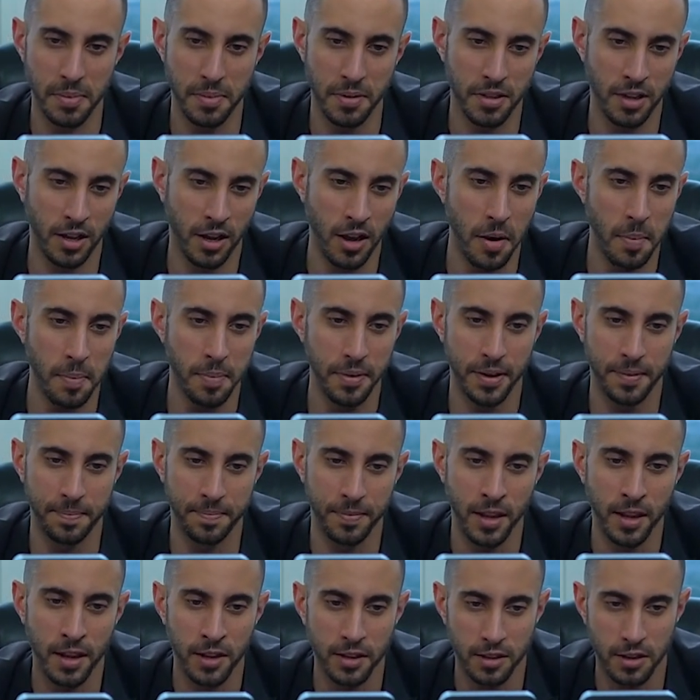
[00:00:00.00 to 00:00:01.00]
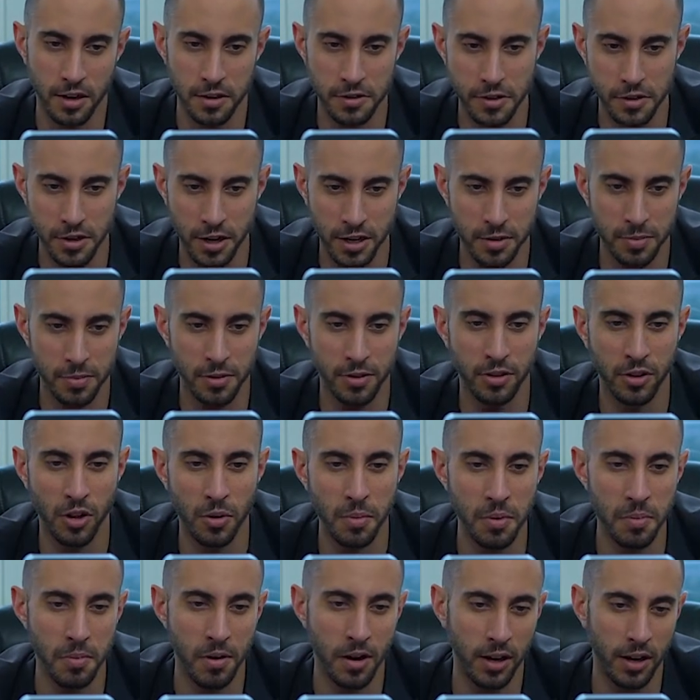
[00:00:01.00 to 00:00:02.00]
about the company large addressable
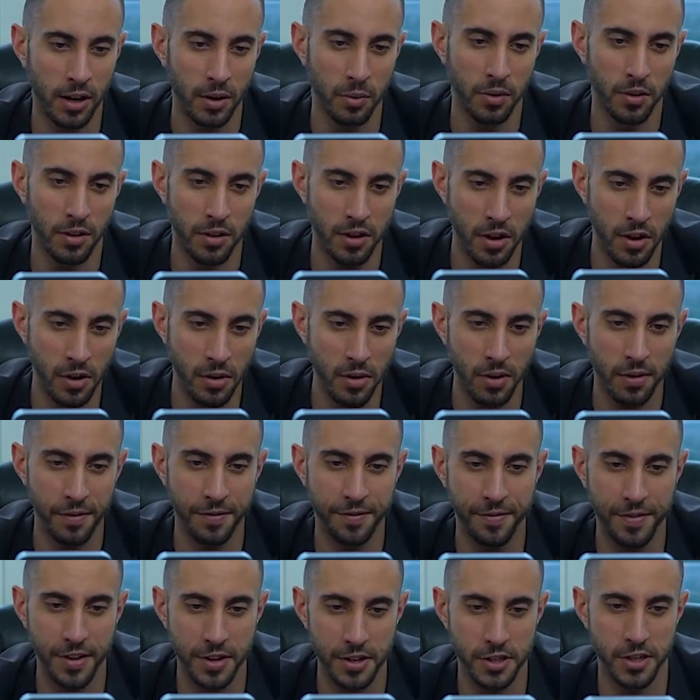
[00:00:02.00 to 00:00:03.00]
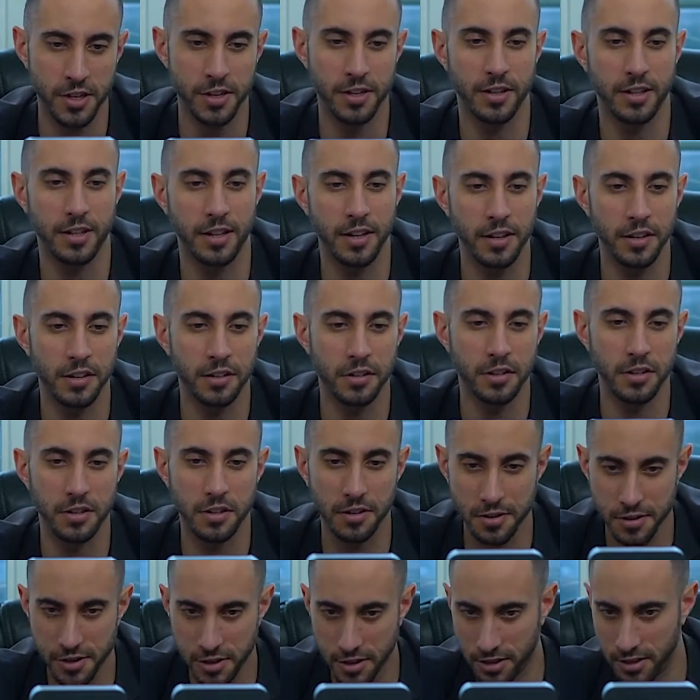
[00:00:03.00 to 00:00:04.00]
global market with no efficient clinical
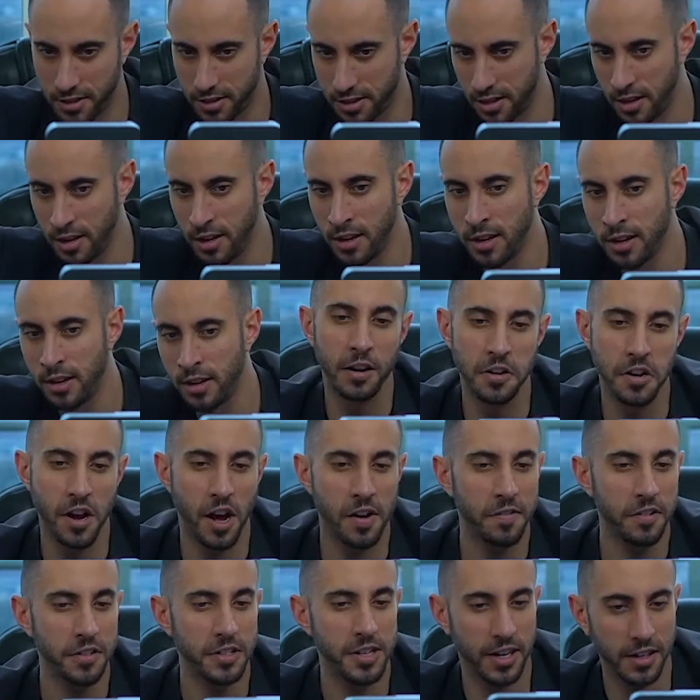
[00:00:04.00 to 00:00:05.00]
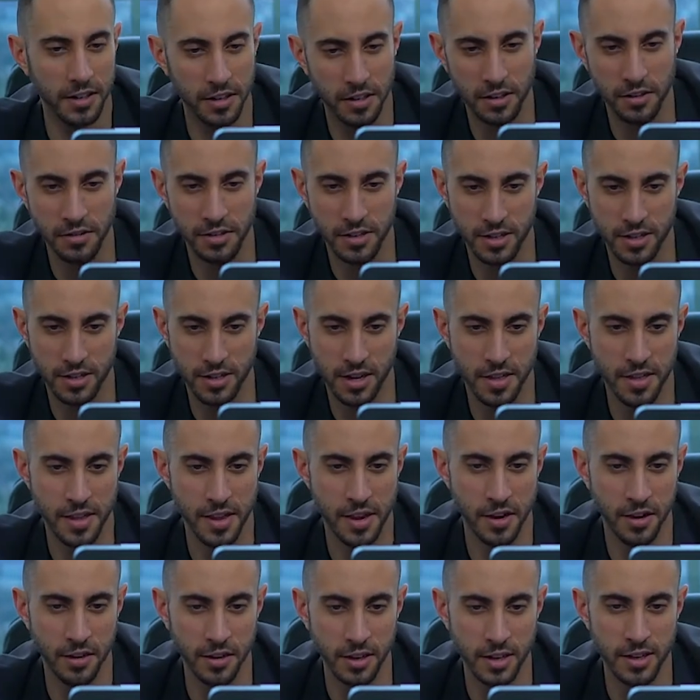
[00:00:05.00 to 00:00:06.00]
solutions novel technologies in
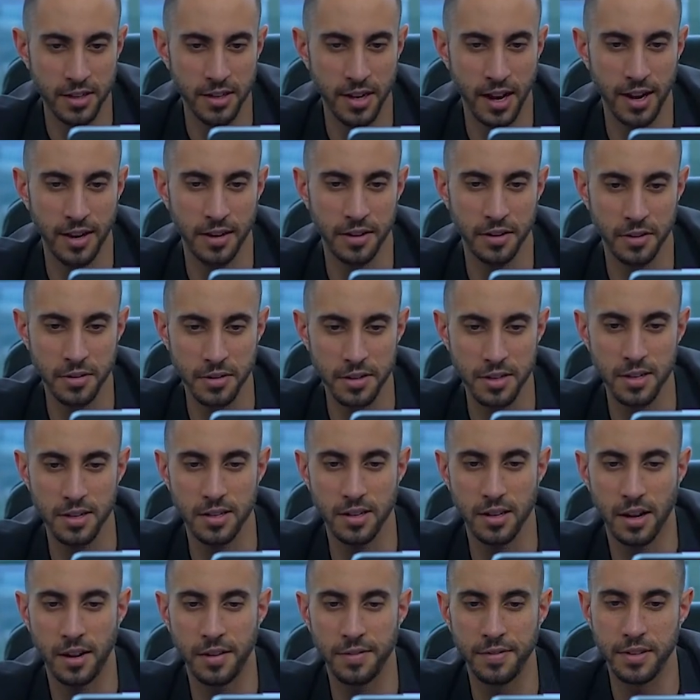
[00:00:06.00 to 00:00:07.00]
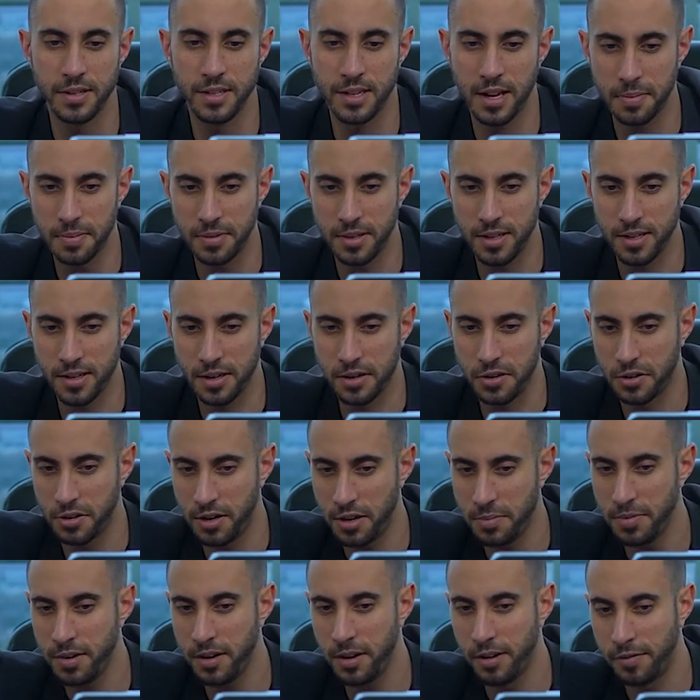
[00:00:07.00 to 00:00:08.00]
the early diagnosis of sepsis and
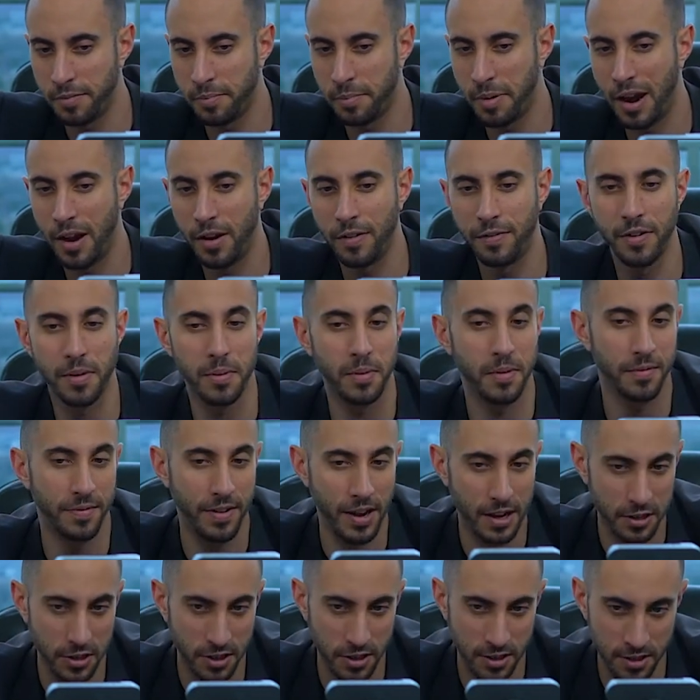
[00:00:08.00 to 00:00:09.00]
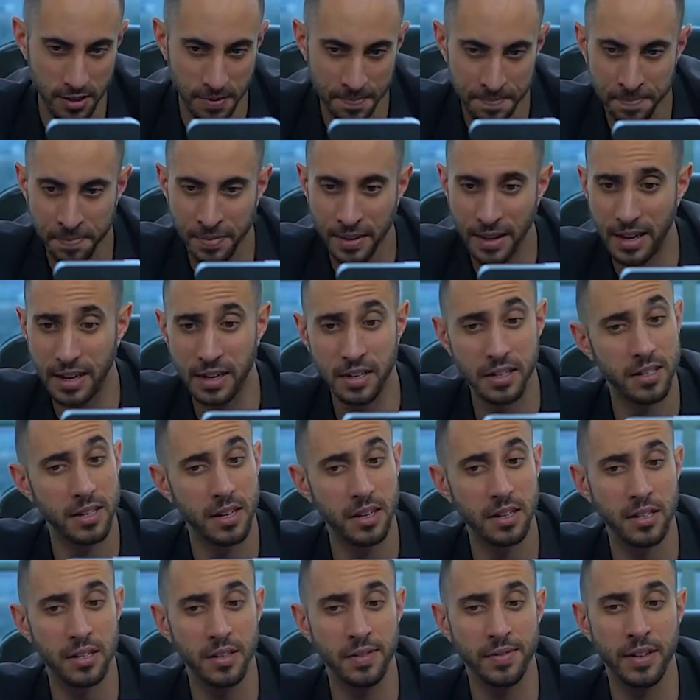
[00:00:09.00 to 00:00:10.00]
treatment of biofilm infections,
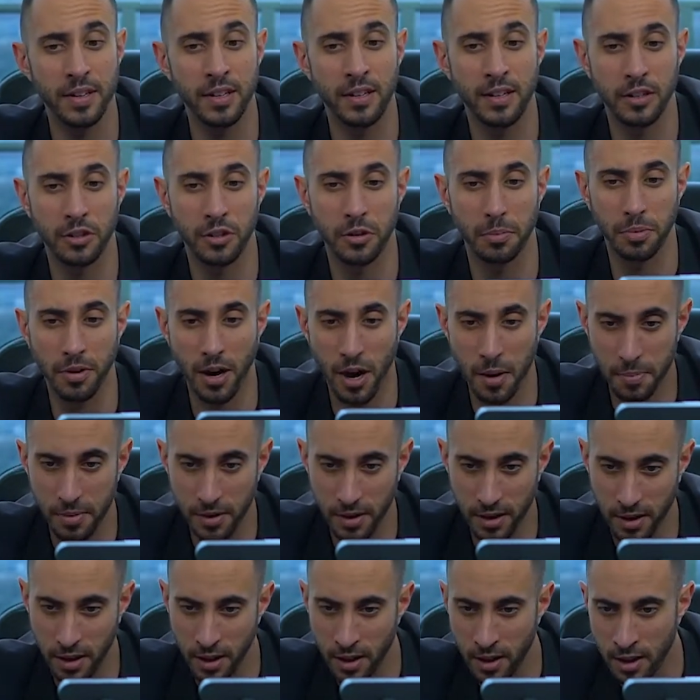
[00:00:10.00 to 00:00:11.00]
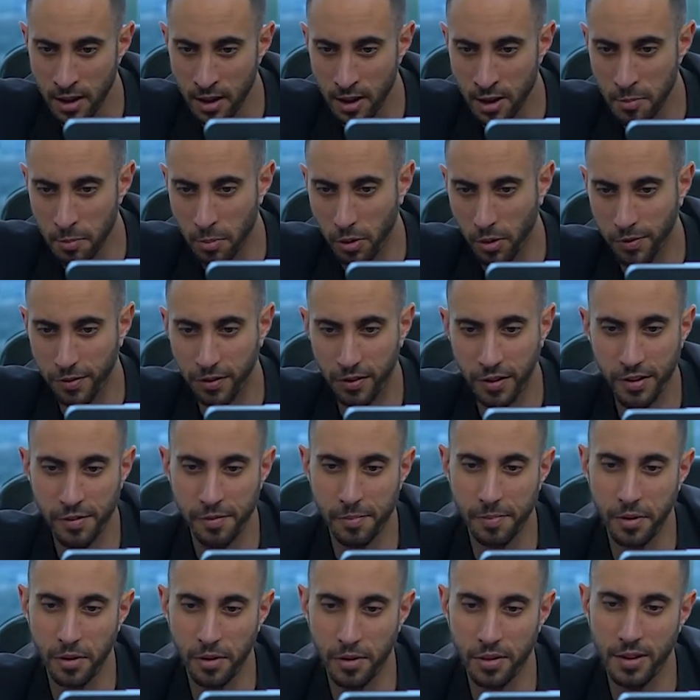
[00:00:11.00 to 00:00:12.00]
extensive intellectual property, portfolio
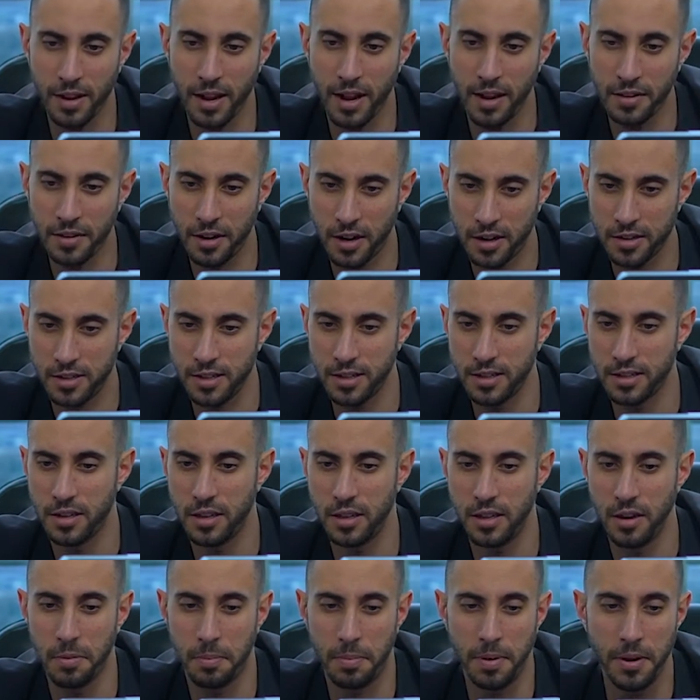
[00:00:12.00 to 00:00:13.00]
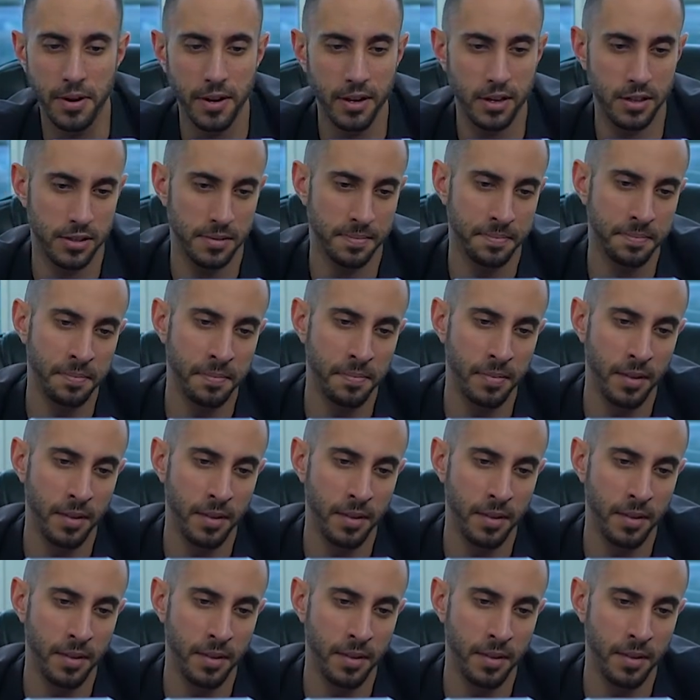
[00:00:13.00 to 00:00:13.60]
of both diagnostics and therapeutics,